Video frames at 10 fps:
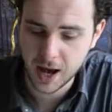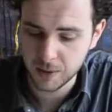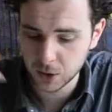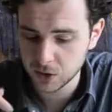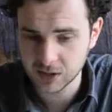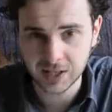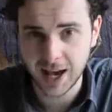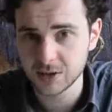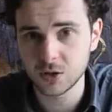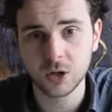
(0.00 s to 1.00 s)
because it
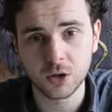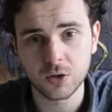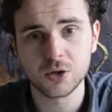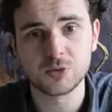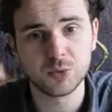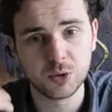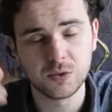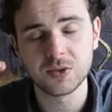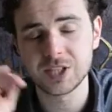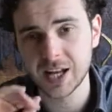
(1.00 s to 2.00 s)
has got a lot of those
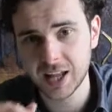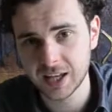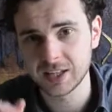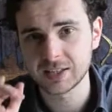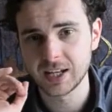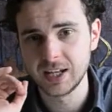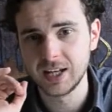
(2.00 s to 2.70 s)
beautiful, delicate